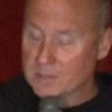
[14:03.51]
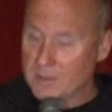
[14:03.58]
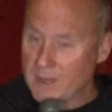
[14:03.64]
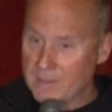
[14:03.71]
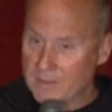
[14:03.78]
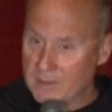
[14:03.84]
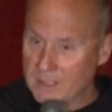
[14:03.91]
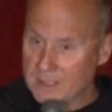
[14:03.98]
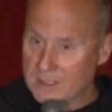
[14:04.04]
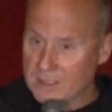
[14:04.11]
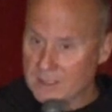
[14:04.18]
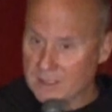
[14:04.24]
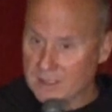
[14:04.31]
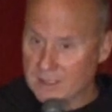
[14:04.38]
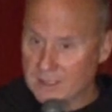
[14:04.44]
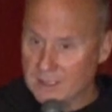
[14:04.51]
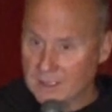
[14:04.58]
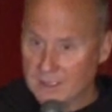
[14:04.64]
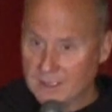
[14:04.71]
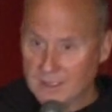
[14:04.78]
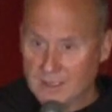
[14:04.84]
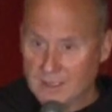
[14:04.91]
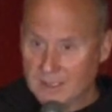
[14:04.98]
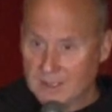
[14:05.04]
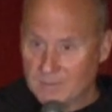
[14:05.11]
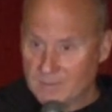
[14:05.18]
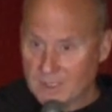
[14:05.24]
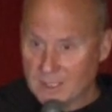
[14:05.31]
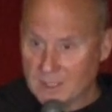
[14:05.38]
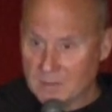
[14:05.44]
population
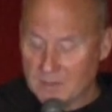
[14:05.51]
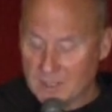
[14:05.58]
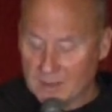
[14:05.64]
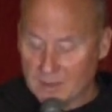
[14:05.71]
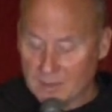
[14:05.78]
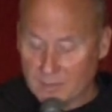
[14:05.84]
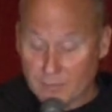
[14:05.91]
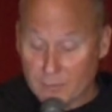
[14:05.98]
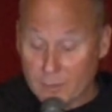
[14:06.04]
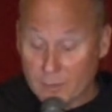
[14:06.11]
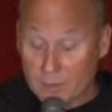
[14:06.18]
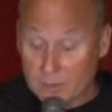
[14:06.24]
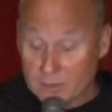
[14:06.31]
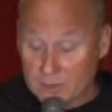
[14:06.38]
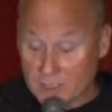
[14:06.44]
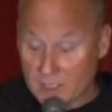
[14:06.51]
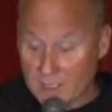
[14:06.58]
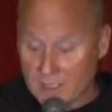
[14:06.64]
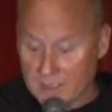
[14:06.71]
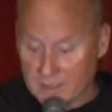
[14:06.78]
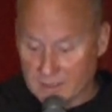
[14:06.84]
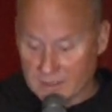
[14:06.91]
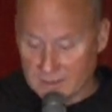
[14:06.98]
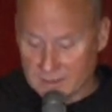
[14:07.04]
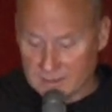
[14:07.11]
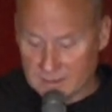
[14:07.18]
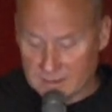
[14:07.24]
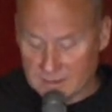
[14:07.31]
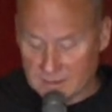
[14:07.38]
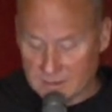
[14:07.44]
in the middle of rural China
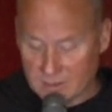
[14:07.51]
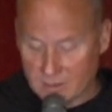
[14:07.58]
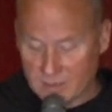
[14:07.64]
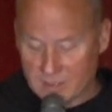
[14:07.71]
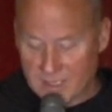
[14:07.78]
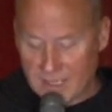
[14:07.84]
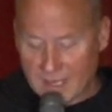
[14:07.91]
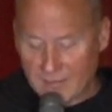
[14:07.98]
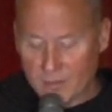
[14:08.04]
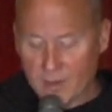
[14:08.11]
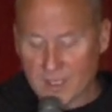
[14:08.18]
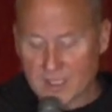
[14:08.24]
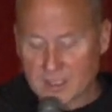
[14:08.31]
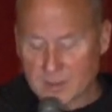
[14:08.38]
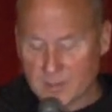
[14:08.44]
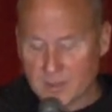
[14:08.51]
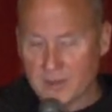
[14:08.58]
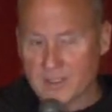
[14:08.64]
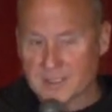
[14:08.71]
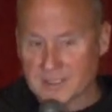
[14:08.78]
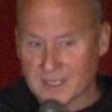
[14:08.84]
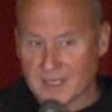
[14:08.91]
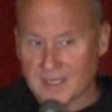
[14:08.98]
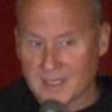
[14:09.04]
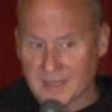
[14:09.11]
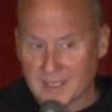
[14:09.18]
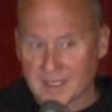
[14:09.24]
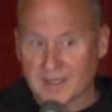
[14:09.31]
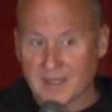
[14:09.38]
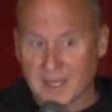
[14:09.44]
who had never experienced
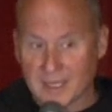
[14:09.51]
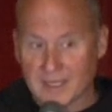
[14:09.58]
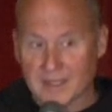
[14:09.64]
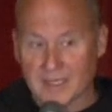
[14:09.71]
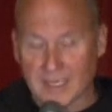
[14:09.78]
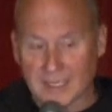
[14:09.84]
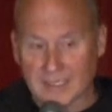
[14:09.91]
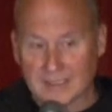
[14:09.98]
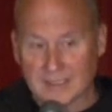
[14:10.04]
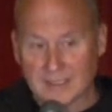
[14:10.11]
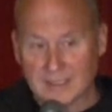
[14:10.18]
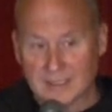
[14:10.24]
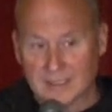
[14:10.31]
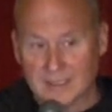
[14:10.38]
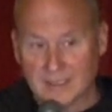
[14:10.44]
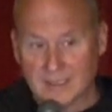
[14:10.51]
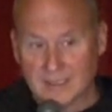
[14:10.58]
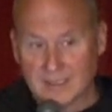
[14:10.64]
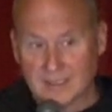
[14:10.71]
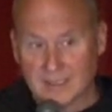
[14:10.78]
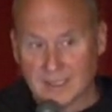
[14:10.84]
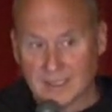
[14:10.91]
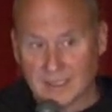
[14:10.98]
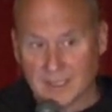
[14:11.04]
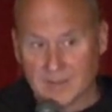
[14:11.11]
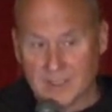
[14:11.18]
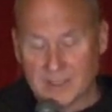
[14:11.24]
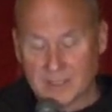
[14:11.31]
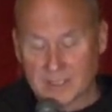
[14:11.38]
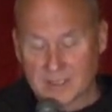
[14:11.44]
anything like that. I
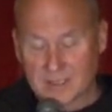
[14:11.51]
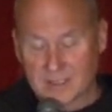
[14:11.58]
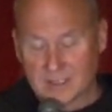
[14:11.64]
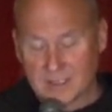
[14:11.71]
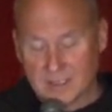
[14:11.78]
mean, just